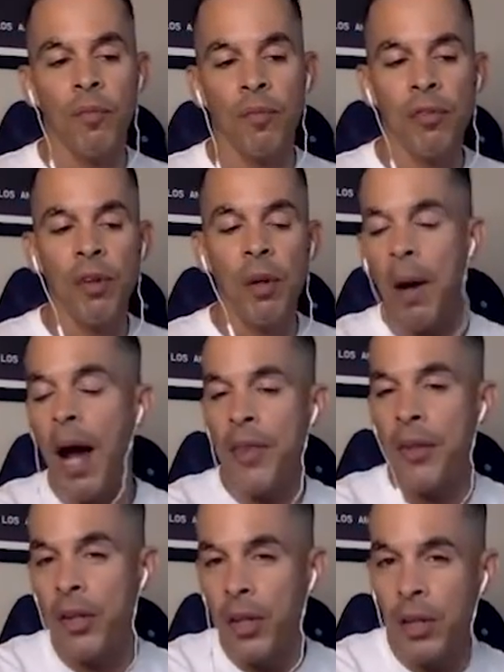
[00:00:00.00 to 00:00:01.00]
from
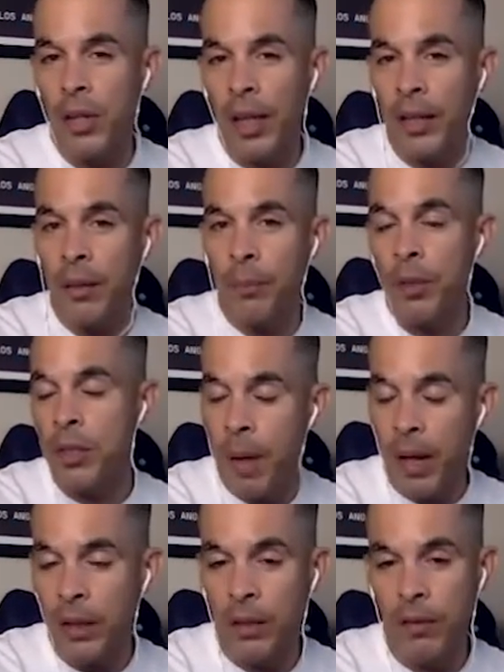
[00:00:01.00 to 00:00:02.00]
either like
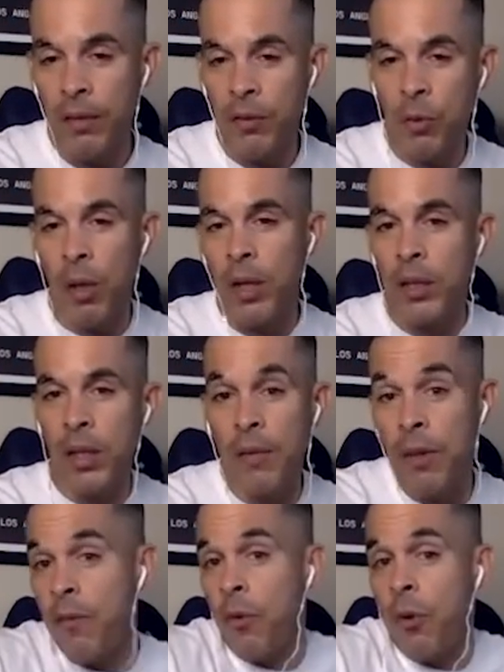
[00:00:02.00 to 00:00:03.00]
perspective, if you want to
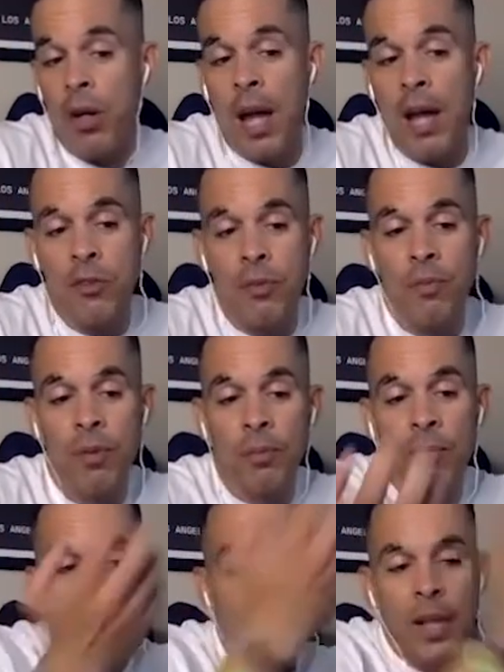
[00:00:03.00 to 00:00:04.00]
answer them
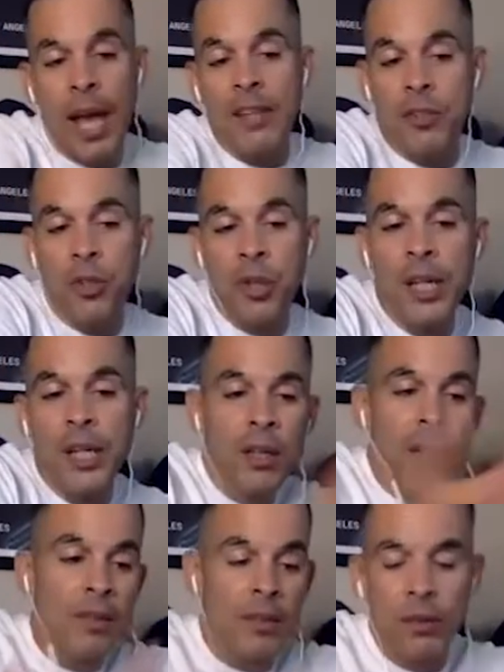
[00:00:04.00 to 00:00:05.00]
from as a trainer or
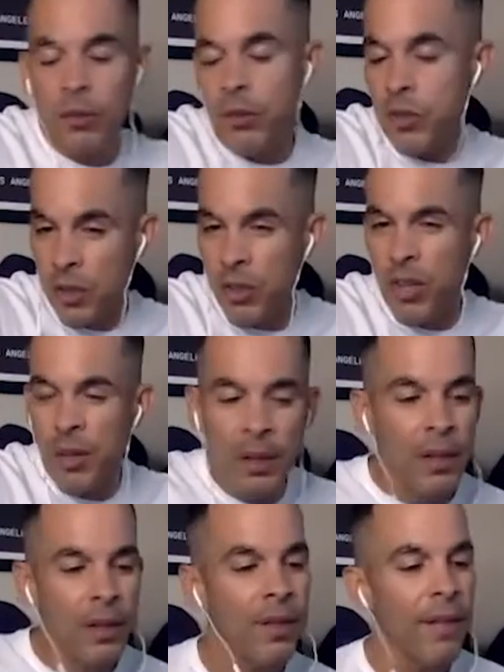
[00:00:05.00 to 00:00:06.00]
as, you know what I
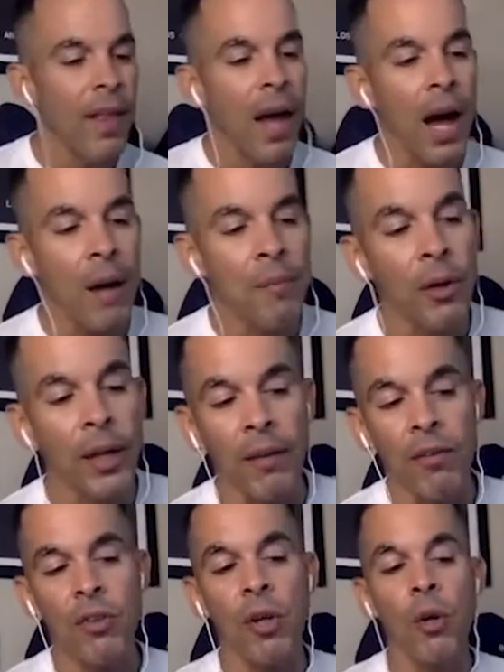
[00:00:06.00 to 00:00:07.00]
mean? Okay,
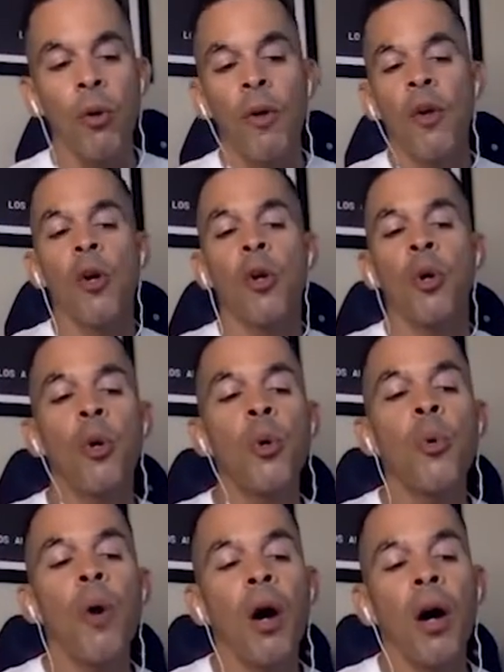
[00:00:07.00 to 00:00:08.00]
so
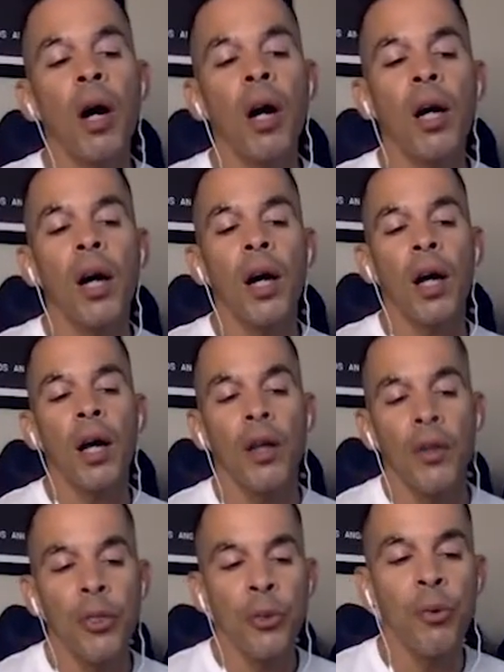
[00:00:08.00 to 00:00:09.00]
who are
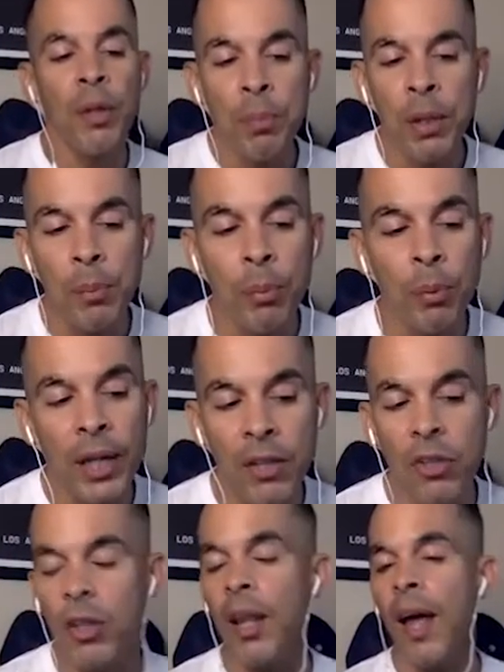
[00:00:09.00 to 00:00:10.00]
3 people in
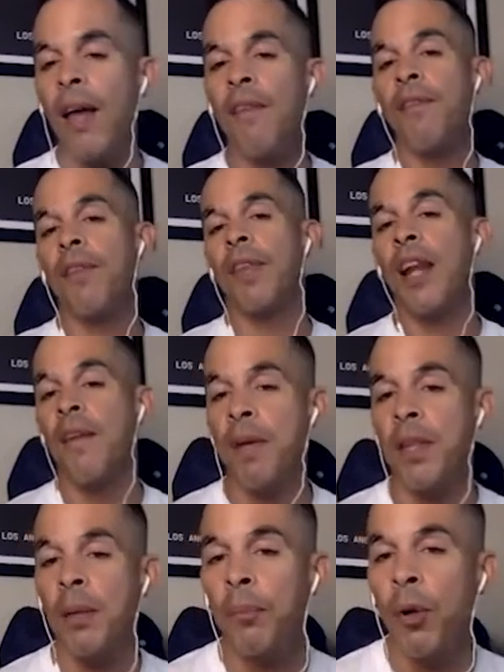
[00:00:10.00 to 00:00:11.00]
your life that have
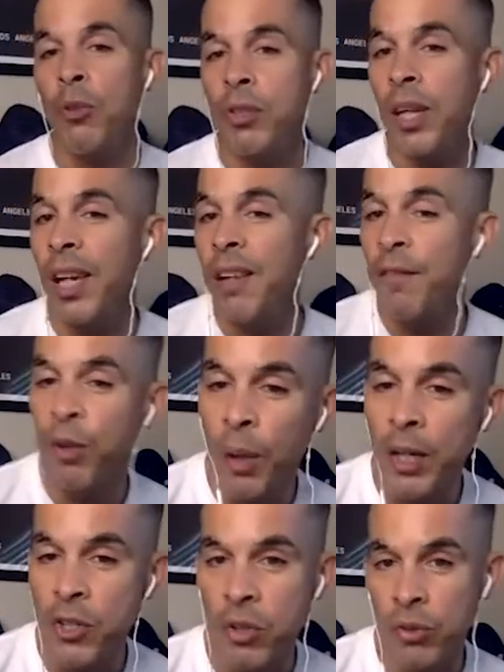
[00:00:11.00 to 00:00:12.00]
been the most
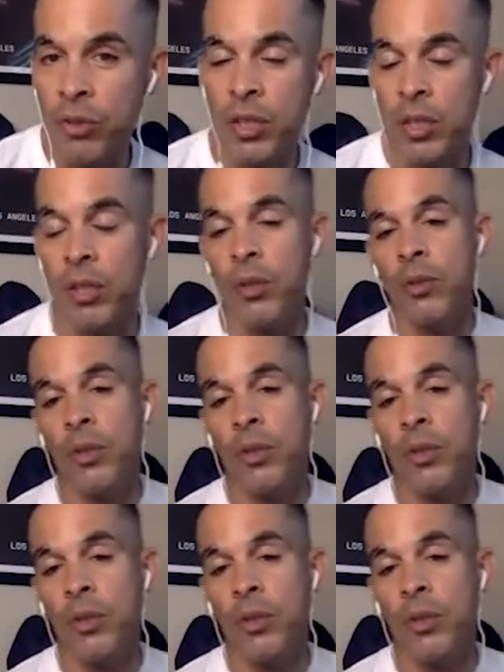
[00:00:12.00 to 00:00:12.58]
influential to you?